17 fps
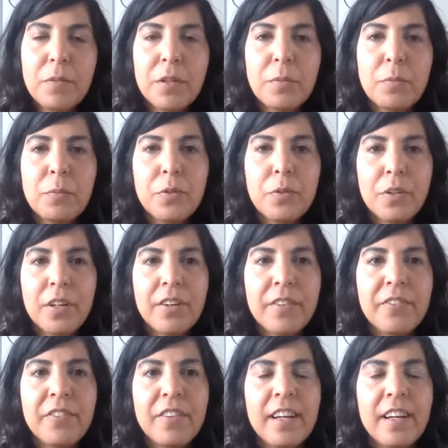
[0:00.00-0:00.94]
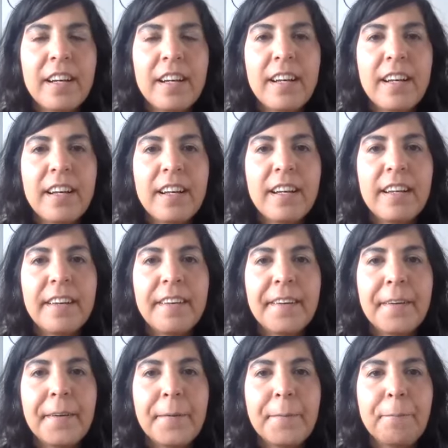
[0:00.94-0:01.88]
but more of a
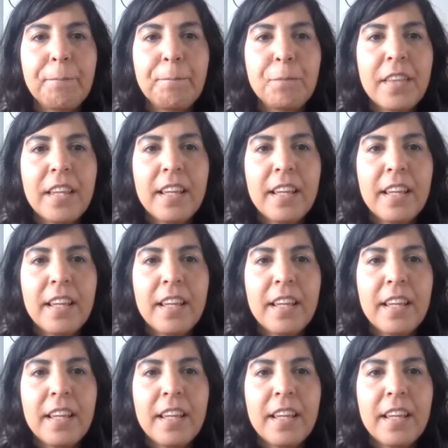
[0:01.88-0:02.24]
uh, um,